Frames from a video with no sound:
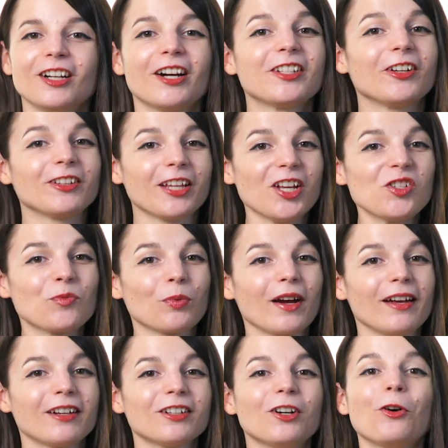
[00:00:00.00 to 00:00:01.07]
on your lunch
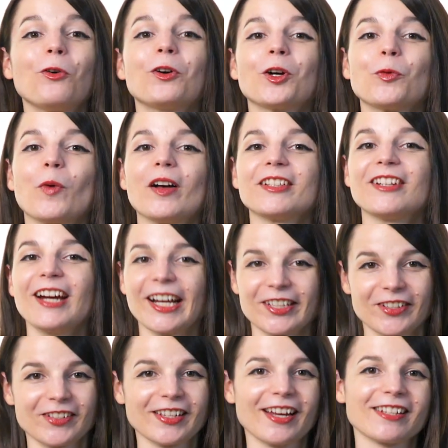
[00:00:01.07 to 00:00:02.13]
break, or while you're
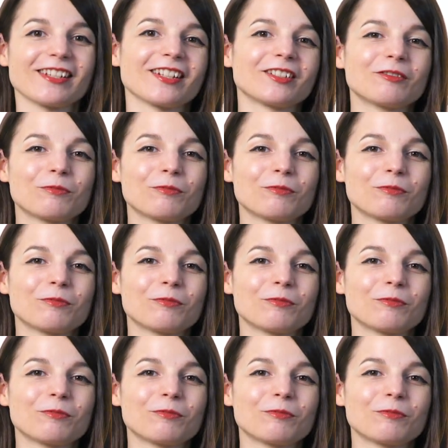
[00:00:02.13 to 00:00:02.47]
exercising.